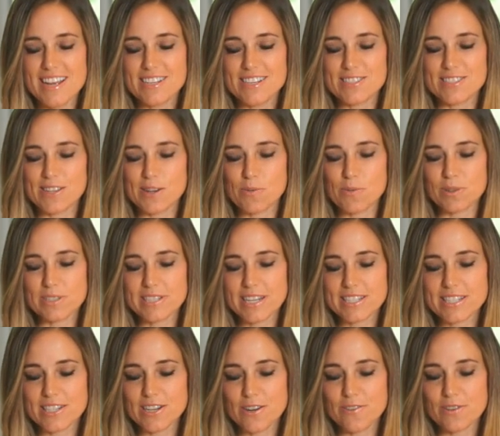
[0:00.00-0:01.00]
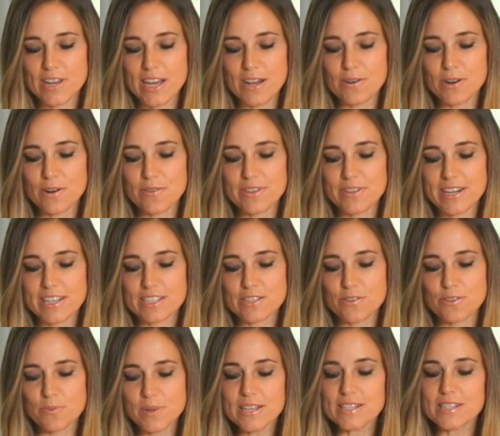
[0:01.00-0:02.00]
So we'll test it out over the next
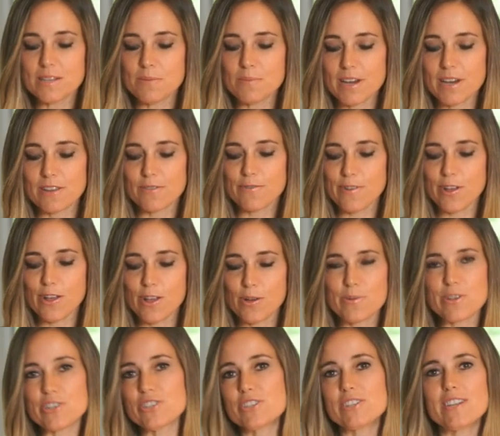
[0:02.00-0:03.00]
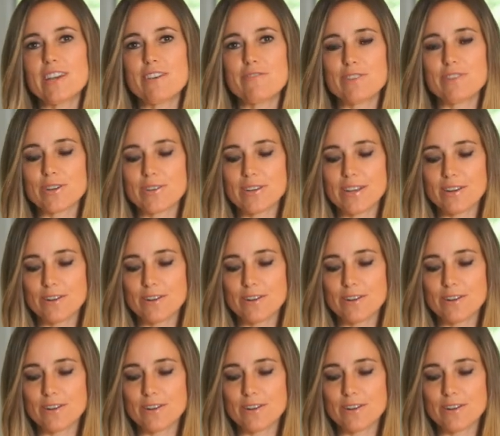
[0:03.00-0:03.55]
few weeks, and by the fall we should have figured